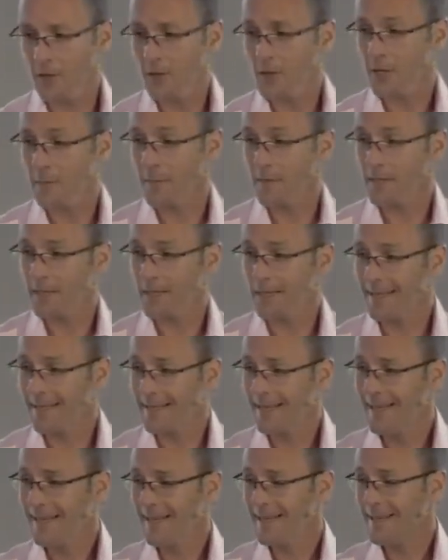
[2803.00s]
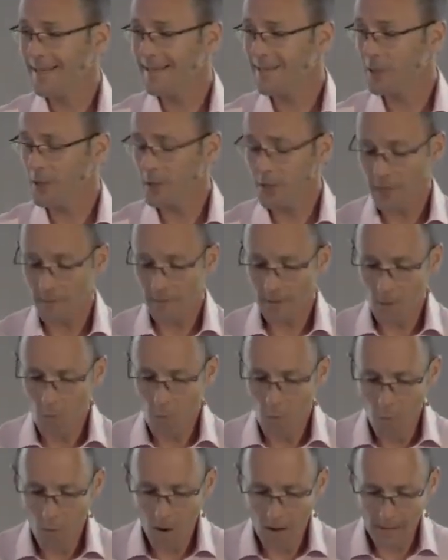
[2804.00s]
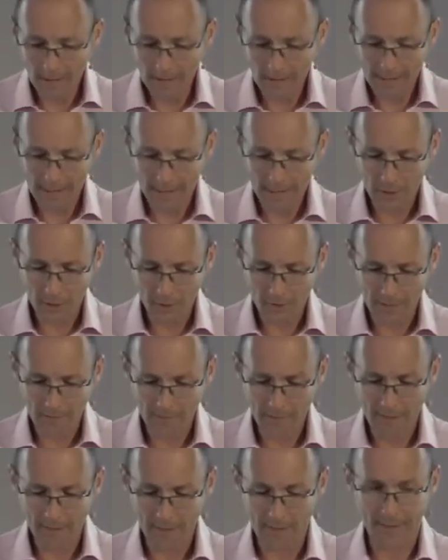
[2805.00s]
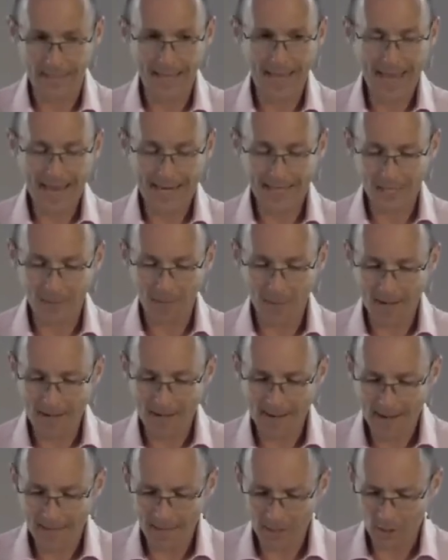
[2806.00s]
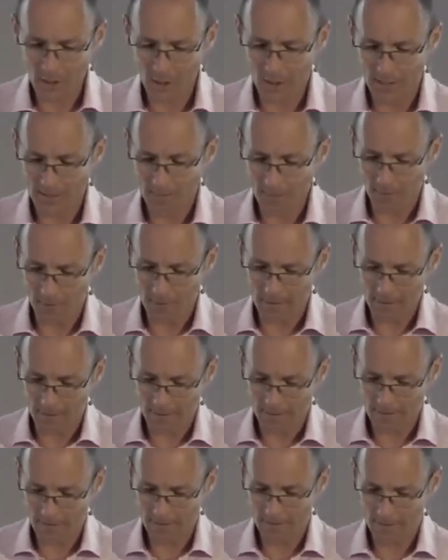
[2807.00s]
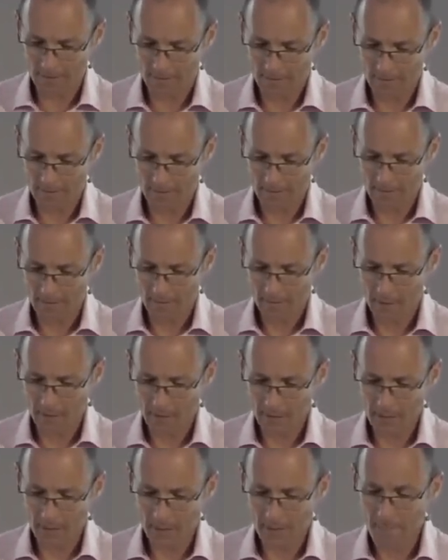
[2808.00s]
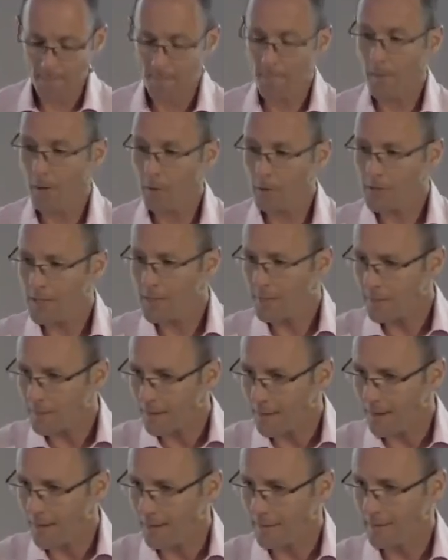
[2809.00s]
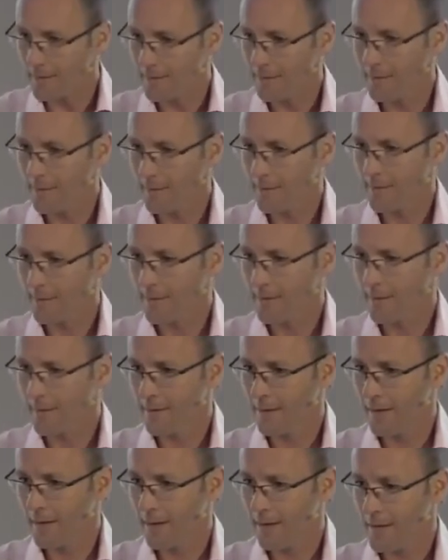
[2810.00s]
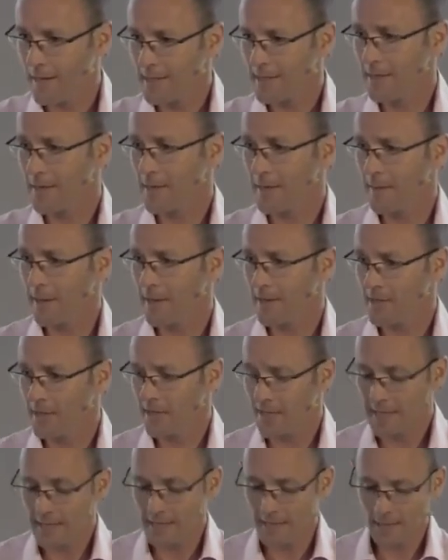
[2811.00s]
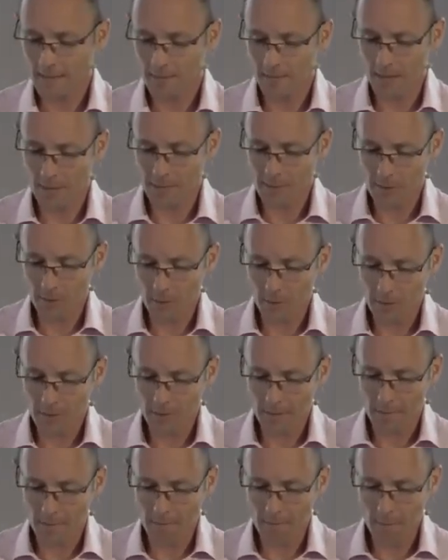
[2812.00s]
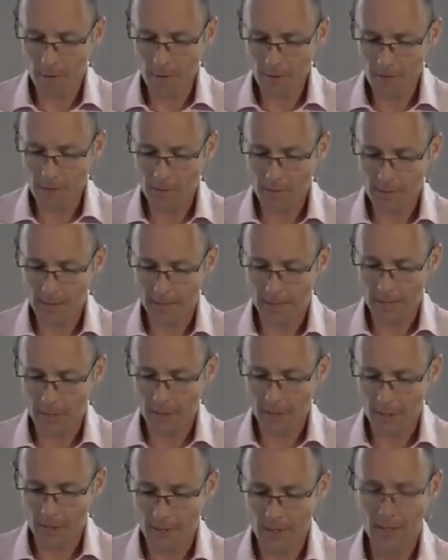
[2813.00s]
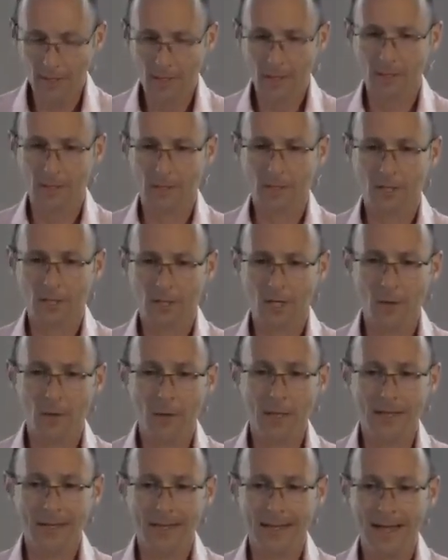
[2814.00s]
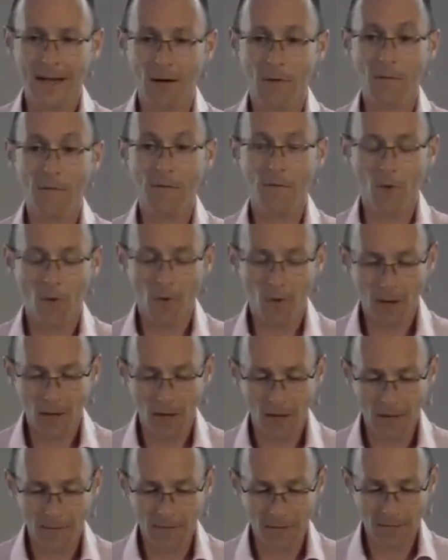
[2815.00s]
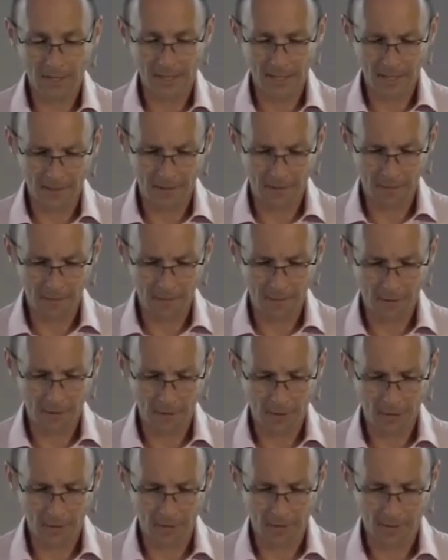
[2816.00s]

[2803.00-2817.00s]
something, it's going to do something wildly extravagant, exponentially brilliant, because it's going to multiply. And that's the thing about seeds in the Bible, it's always about multiplication, sowing now for a harvest in the future.